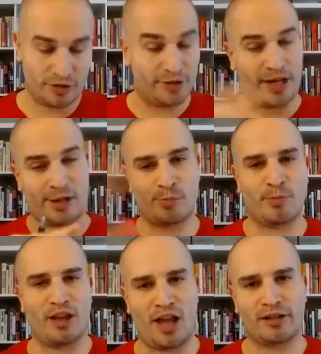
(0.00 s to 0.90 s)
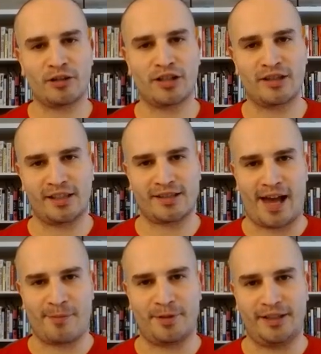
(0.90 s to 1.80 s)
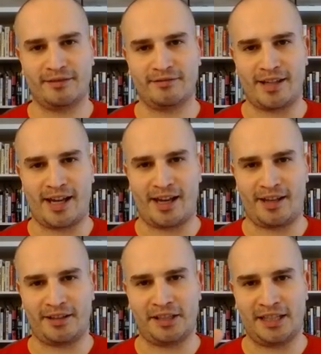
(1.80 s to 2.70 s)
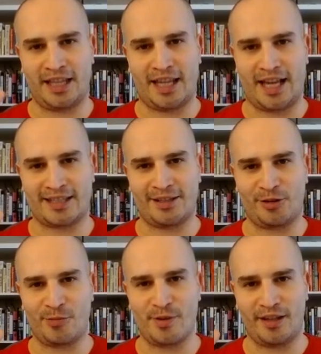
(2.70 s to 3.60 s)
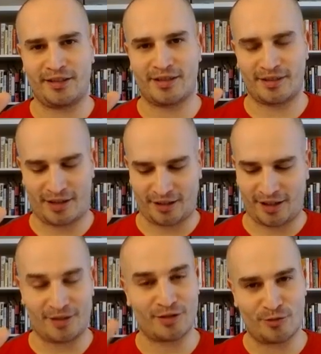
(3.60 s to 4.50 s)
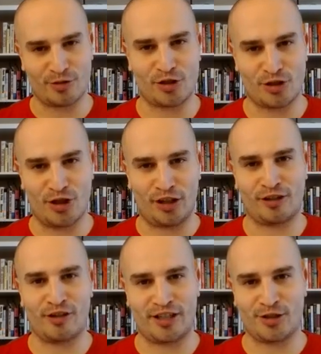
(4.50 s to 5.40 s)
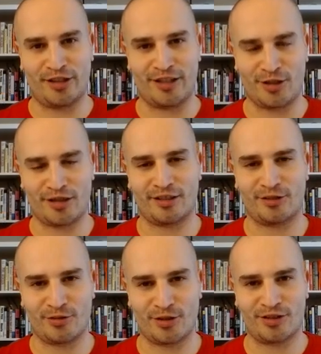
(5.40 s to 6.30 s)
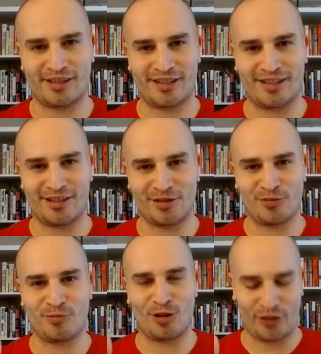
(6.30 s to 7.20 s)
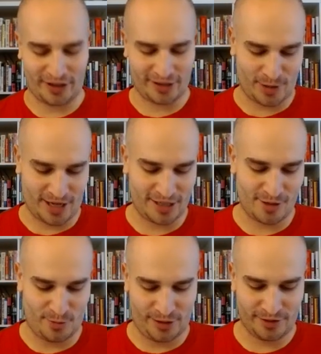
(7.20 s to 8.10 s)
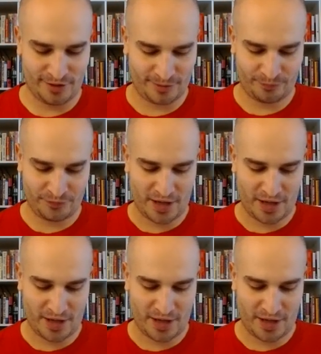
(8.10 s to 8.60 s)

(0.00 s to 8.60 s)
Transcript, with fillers: so there's actually a lot of good things happening uh, in the last little bit. Okay, so which is good. Congratulations. Like those aren't uh, small things by any means.